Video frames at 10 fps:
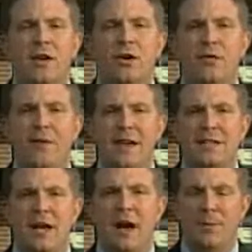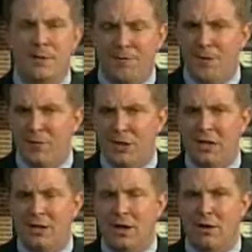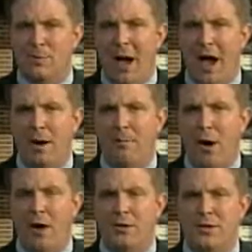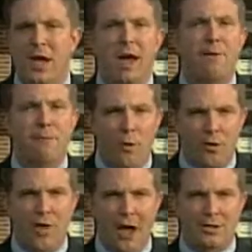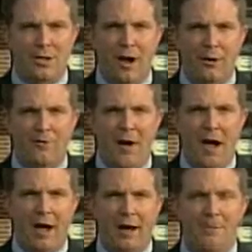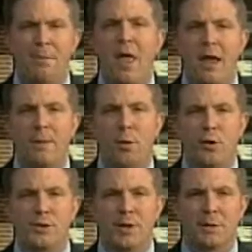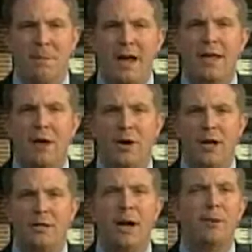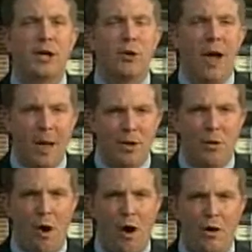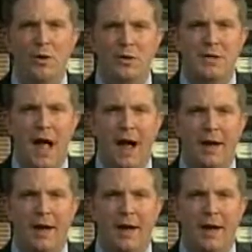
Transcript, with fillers: could face up to 15 years behind bars and a $4,000 fine. In Portsmouth, Mike Garrity, WMUR News 9.